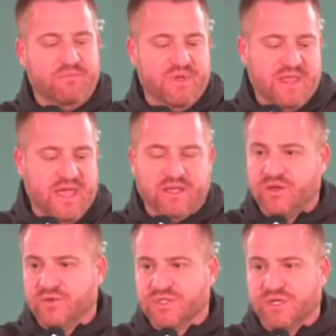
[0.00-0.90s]
been the head
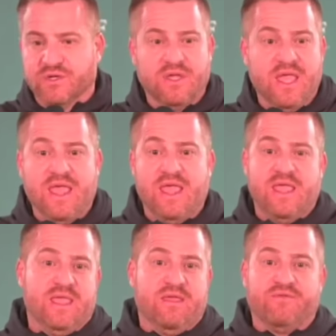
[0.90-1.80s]
coach here.
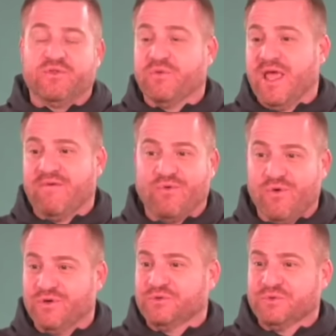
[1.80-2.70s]
For 3.5
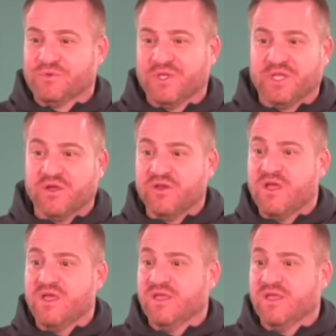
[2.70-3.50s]
quarters, it was really good.